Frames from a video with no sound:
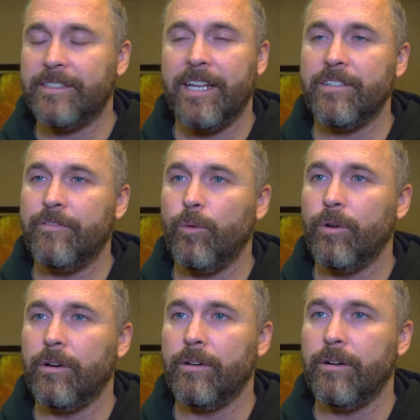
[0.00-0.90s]
uh, stands
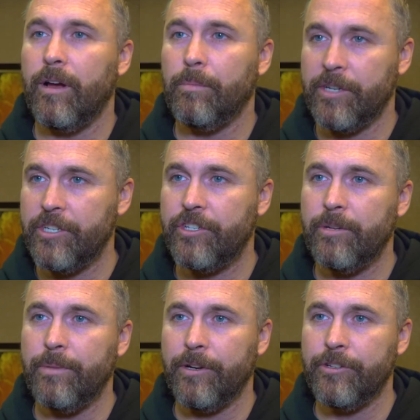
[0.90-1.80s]
for
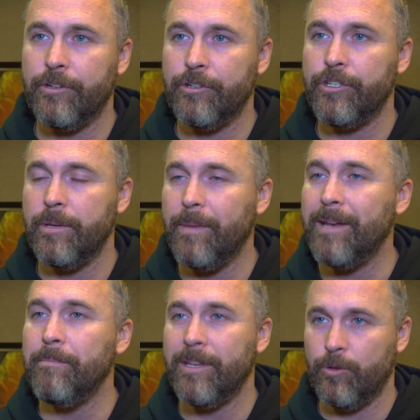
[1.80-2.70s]
Apprenticeship, Internship,
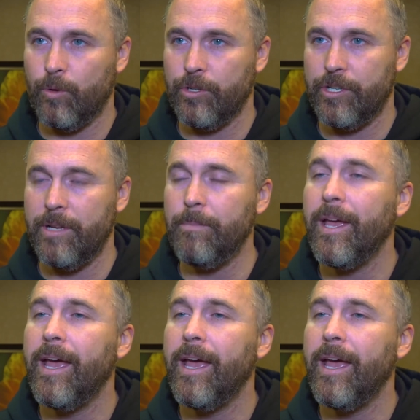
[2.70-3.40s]
and Mentorship,